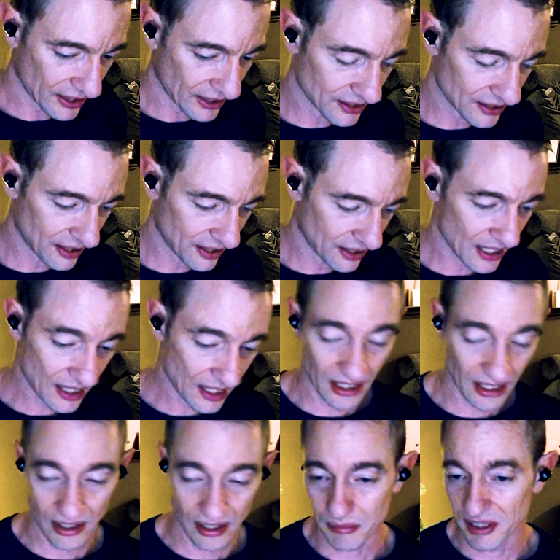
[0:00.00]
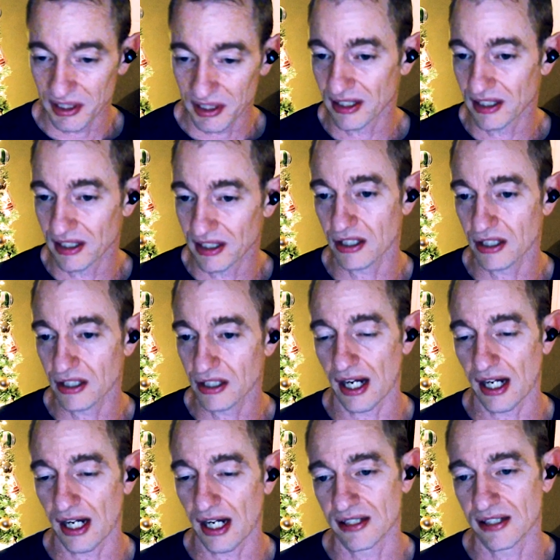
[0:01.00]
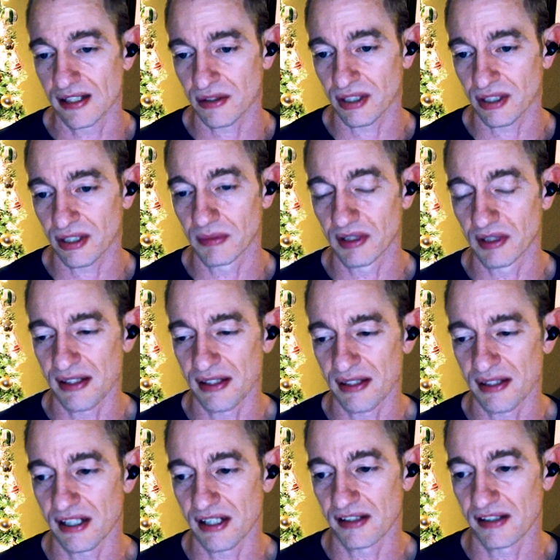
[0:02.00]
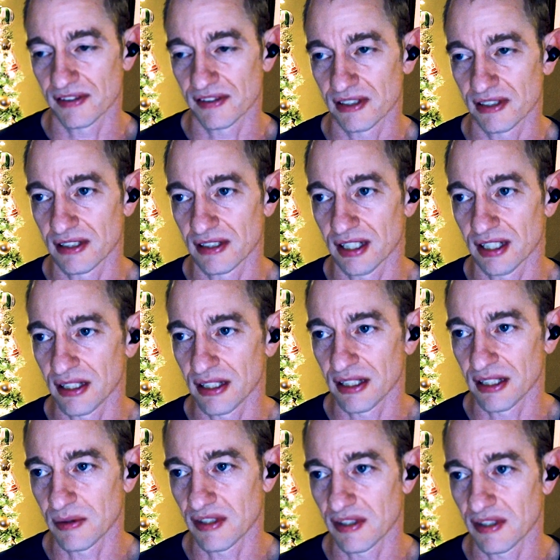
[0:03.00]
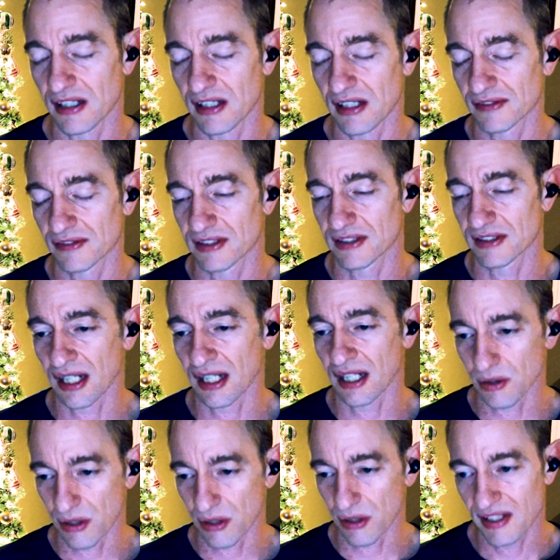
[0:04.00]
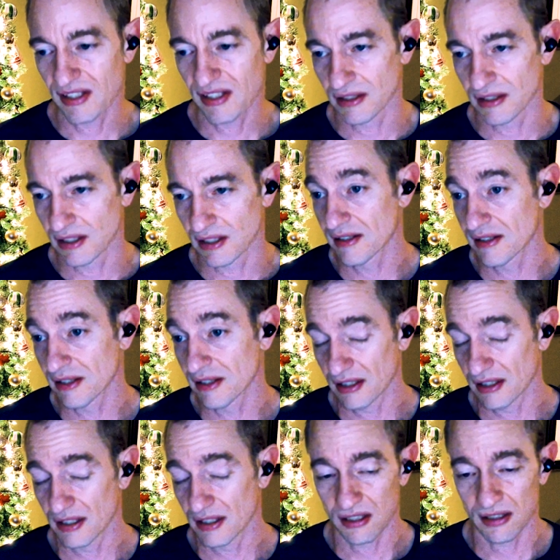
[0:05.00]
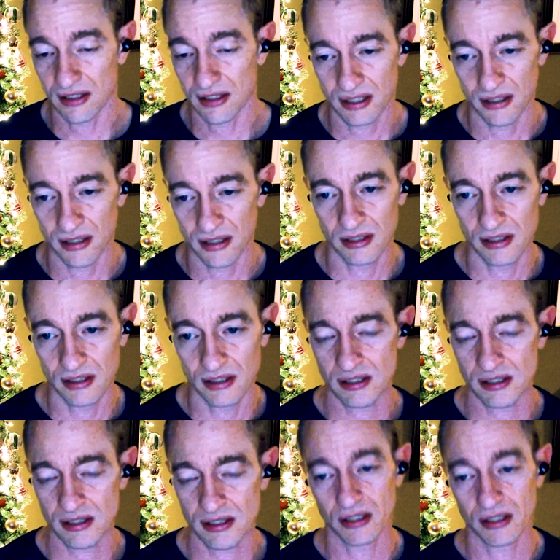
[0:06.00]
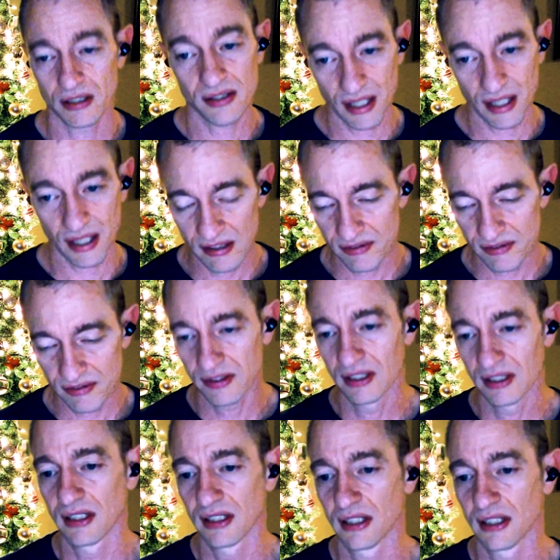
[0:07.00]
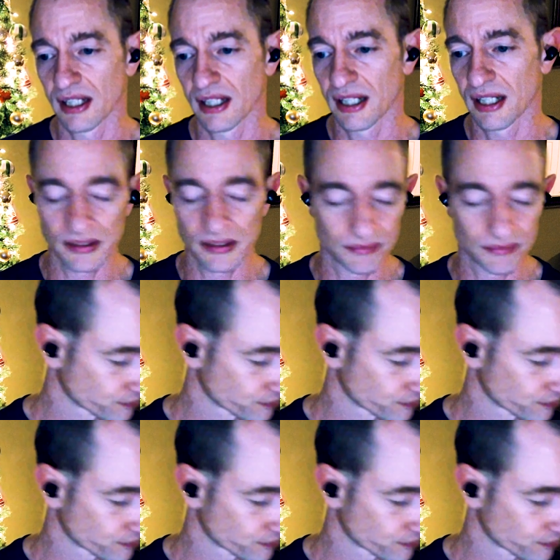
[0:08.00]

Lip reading: I carried him in there crying and screaming and stuff. And it was tough. But I told him, I said, you need to stay in here, until you're safe. And